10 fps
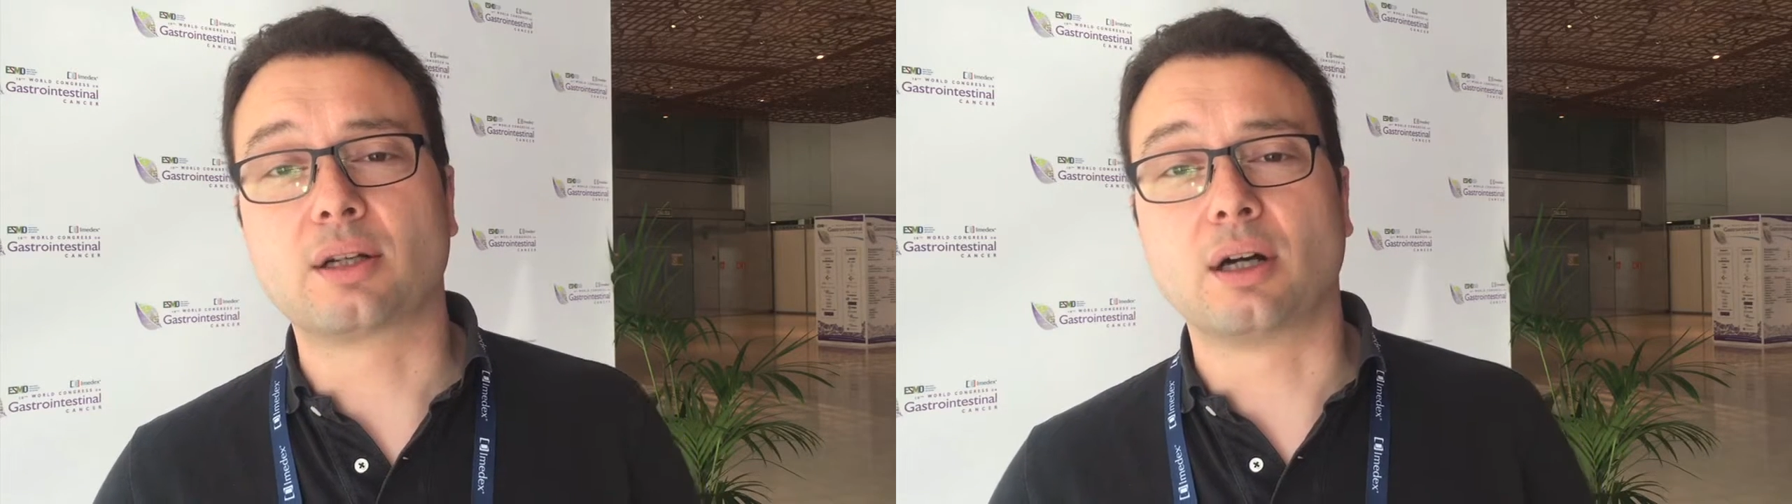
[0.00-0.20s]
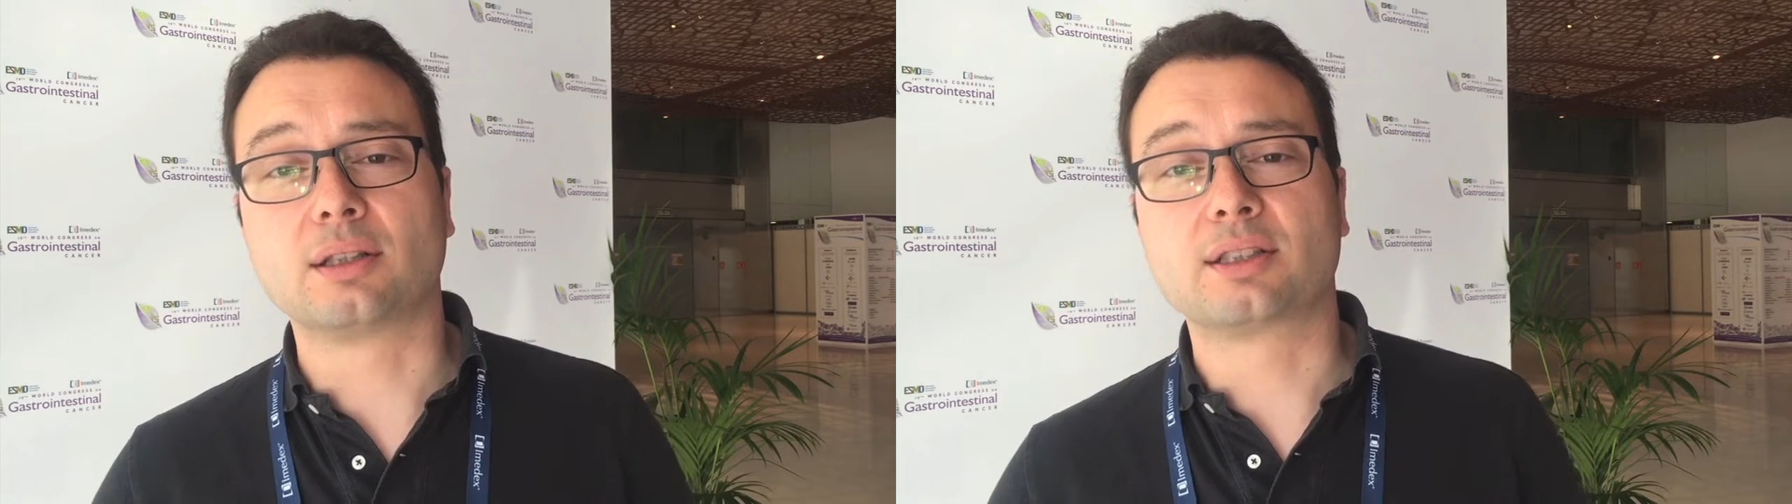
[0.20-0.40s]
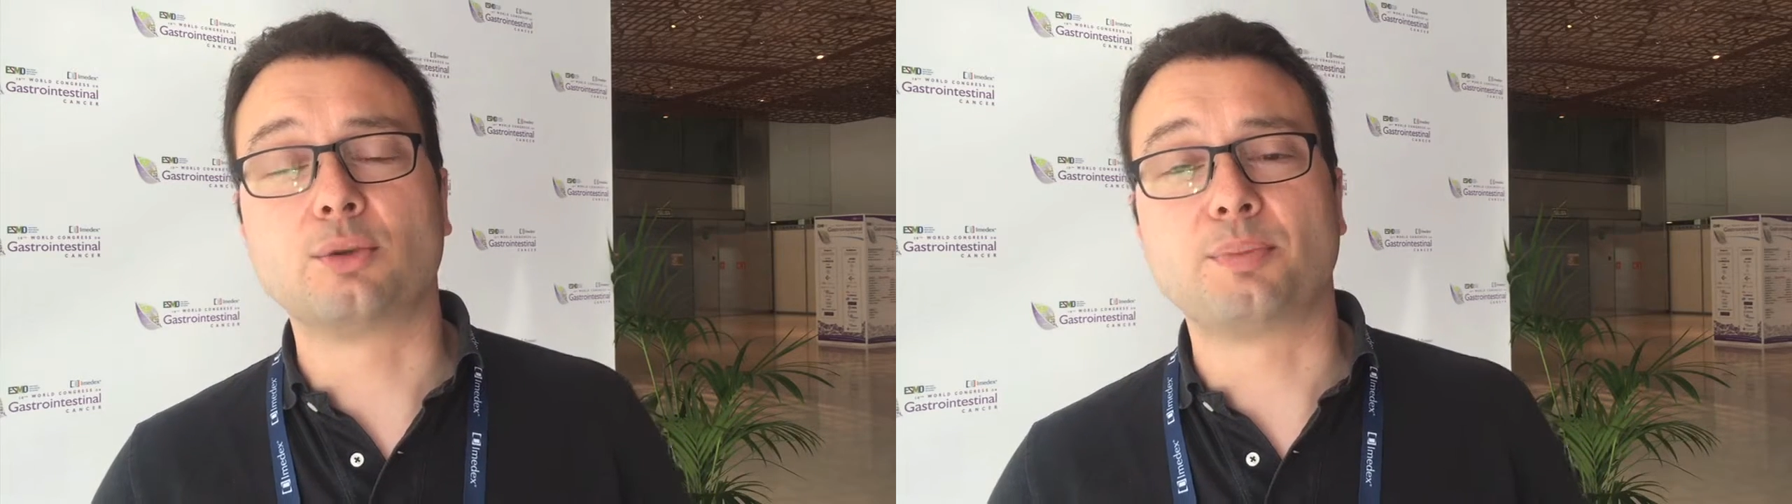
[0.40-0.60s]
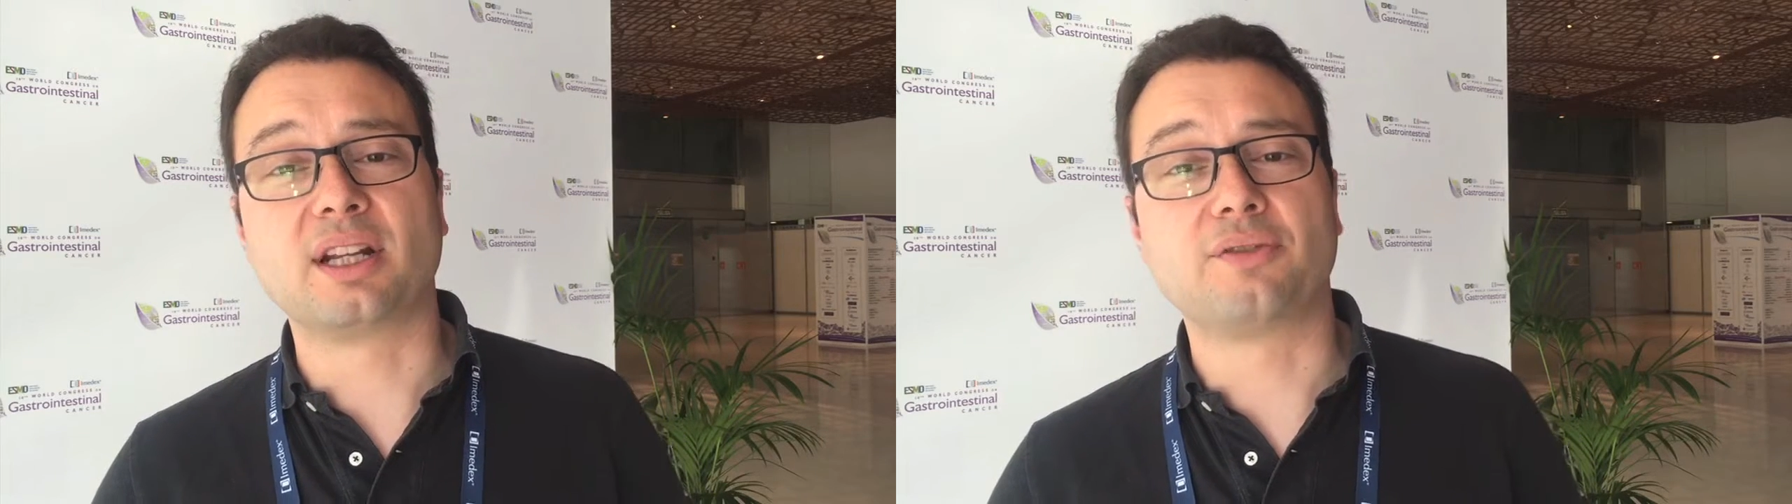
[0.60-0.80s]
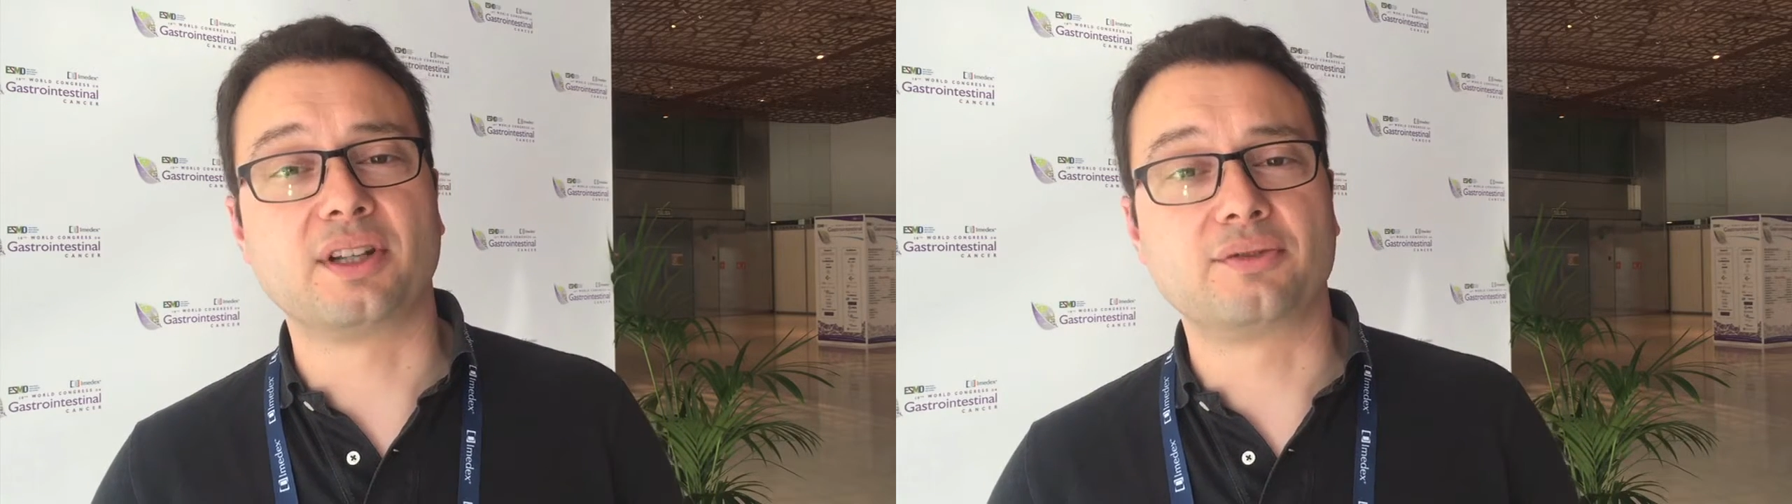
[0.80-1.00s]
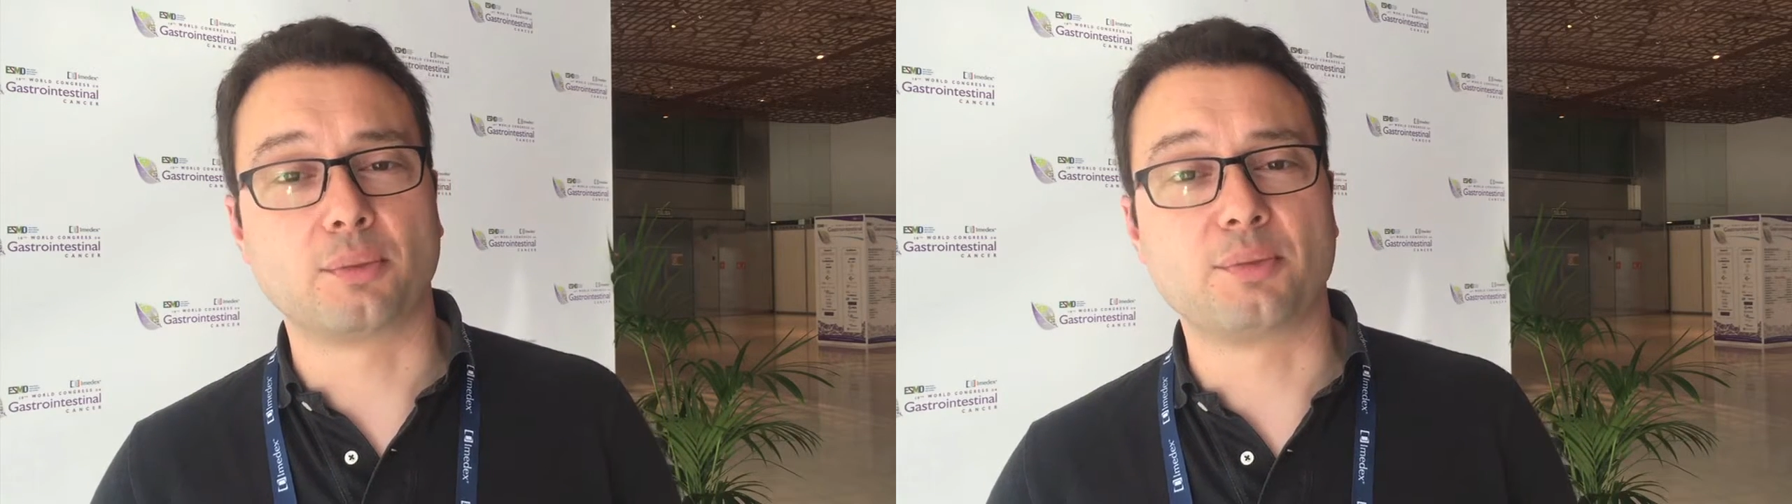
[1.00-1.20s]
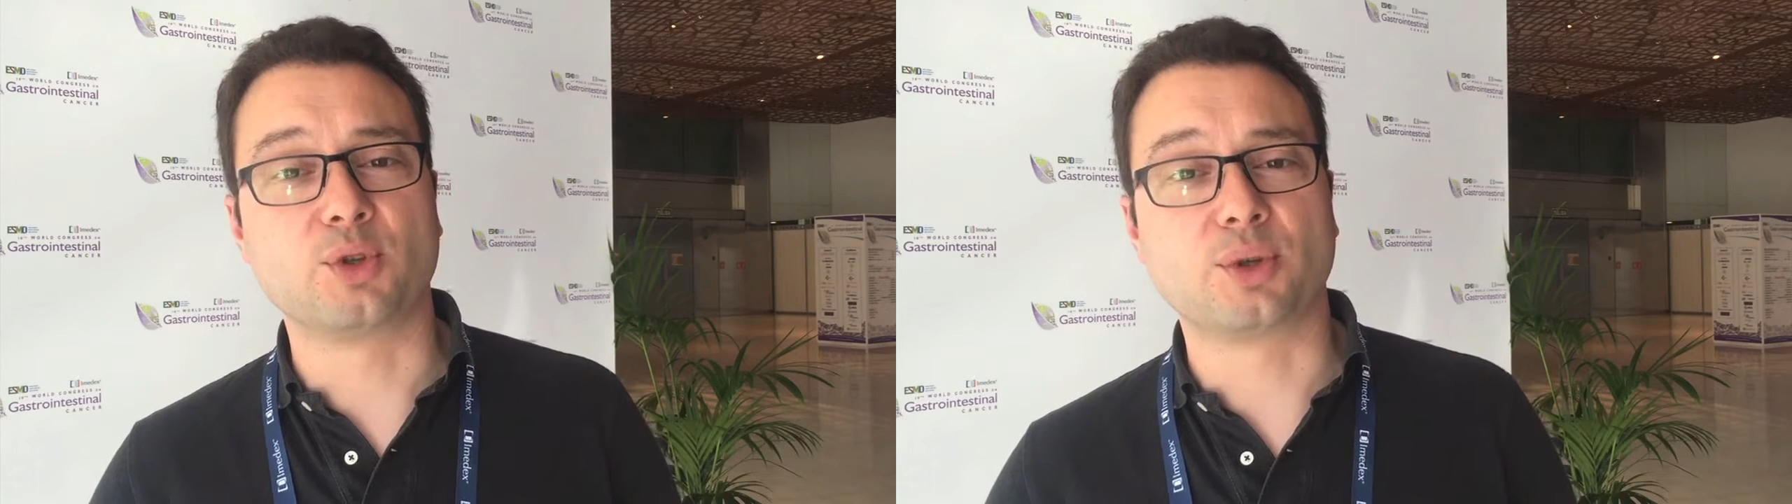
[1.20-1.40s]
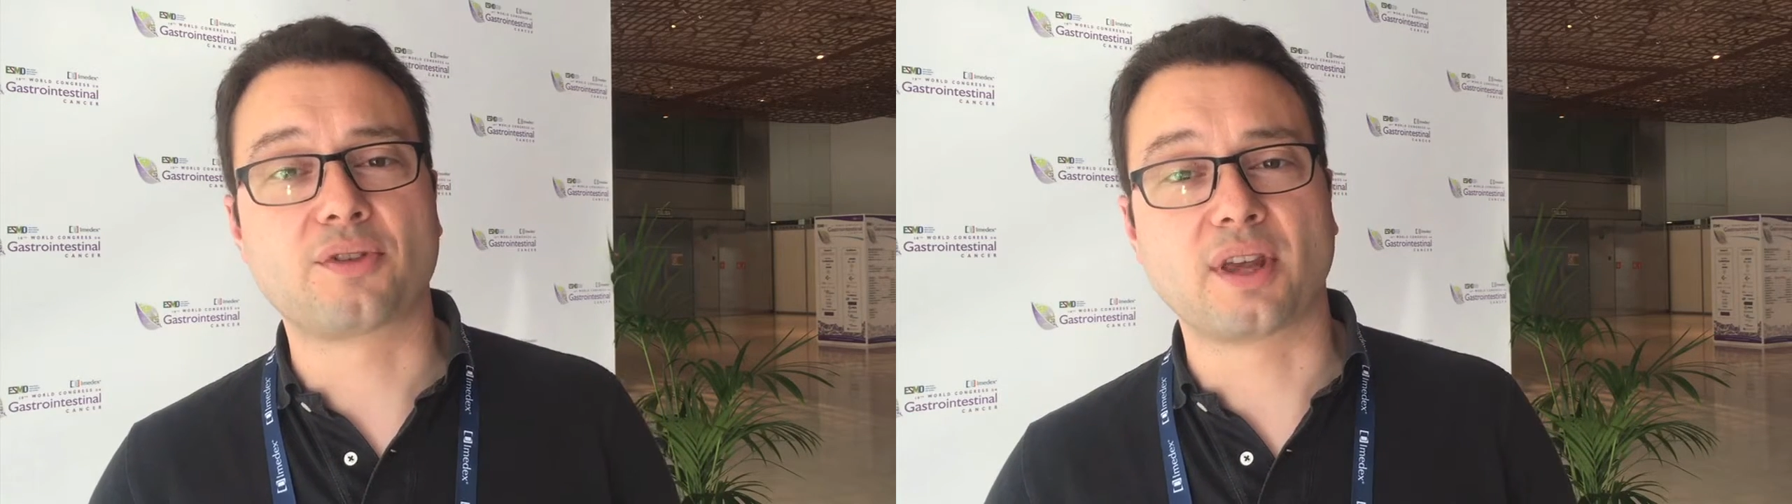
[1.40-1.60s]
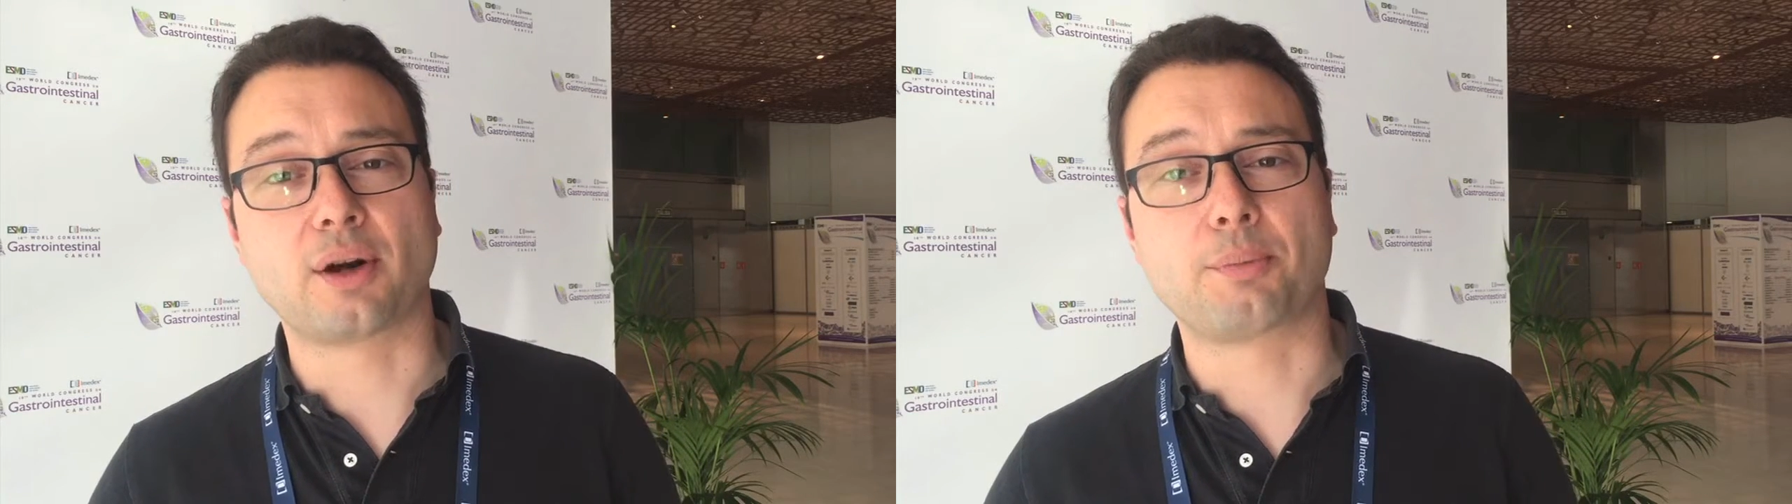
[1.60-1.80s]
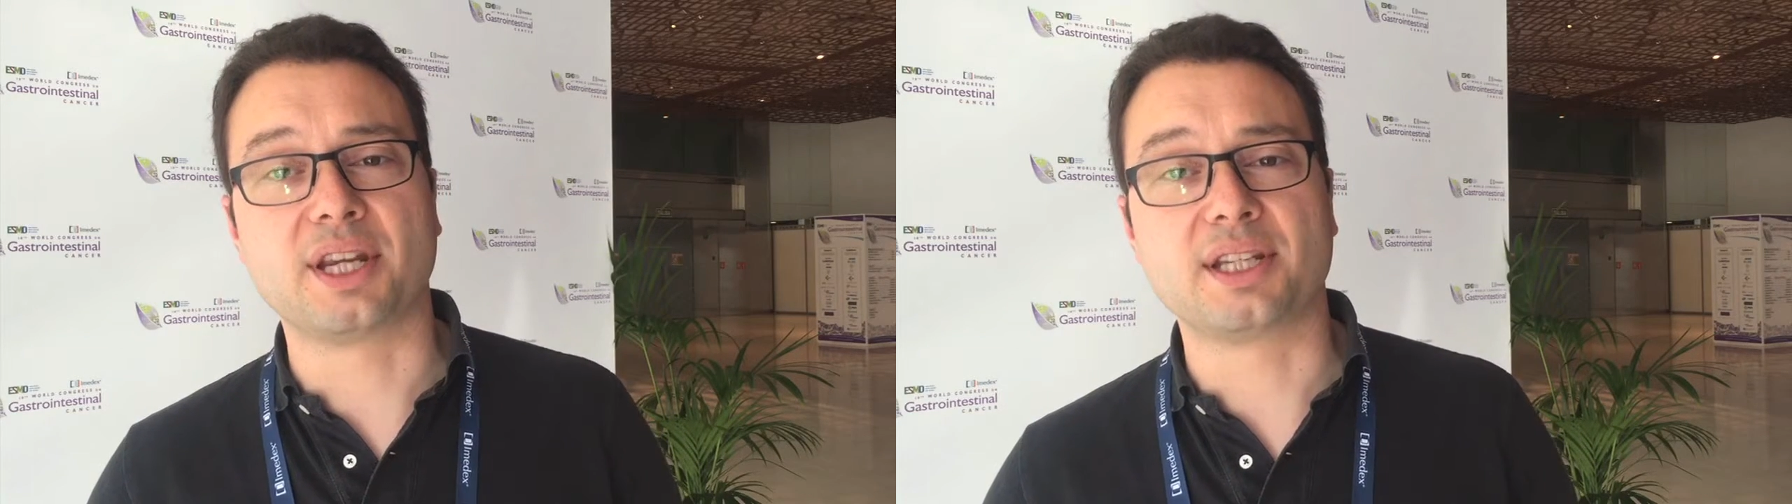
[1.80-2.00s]
cancer to benefit from
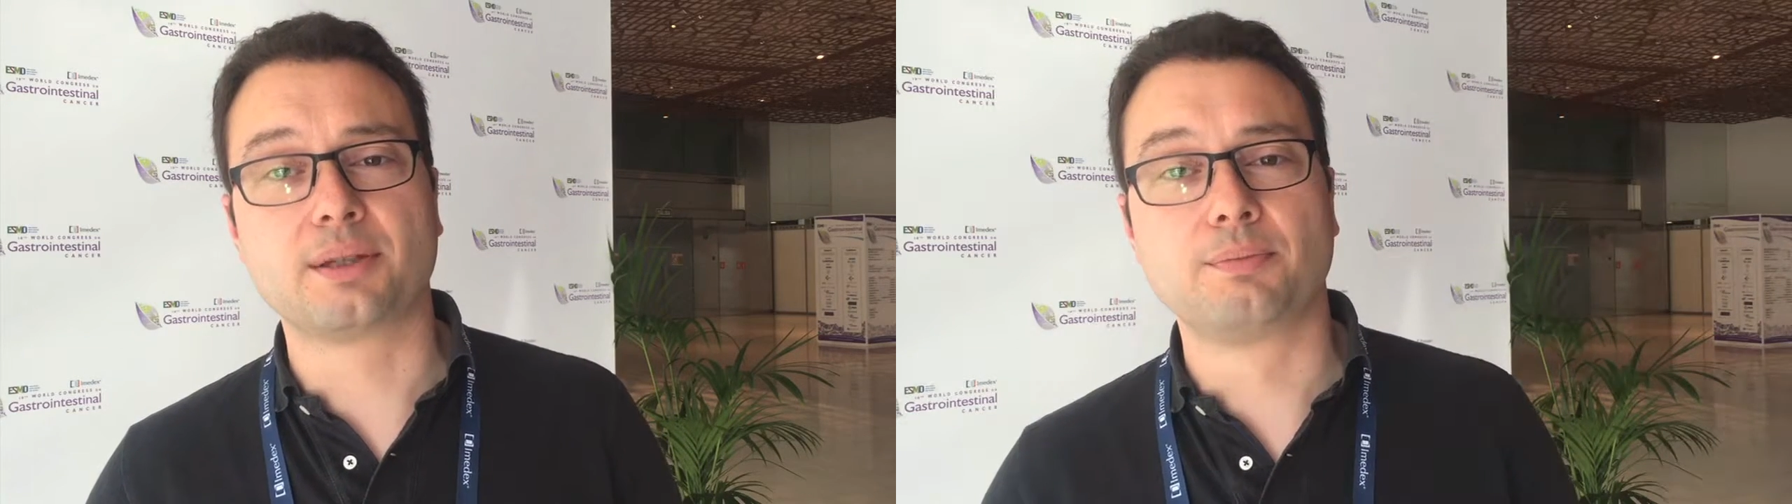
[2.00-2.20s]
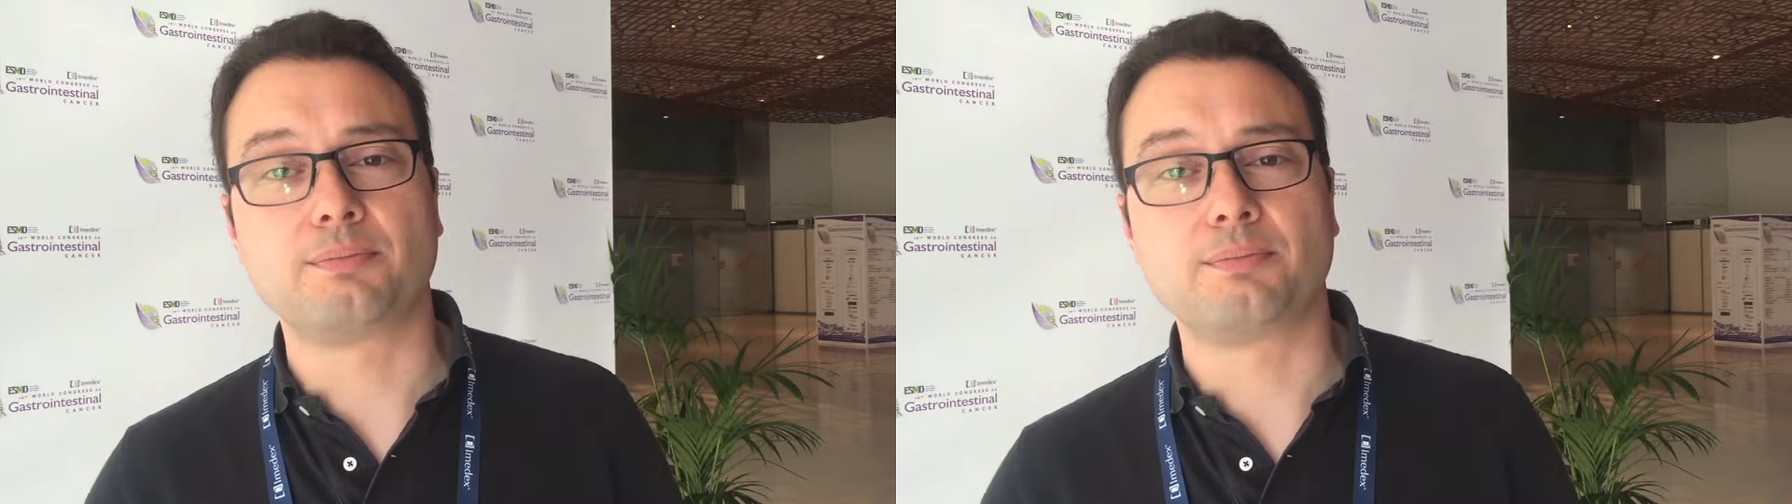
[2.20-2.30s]
immunotherapies.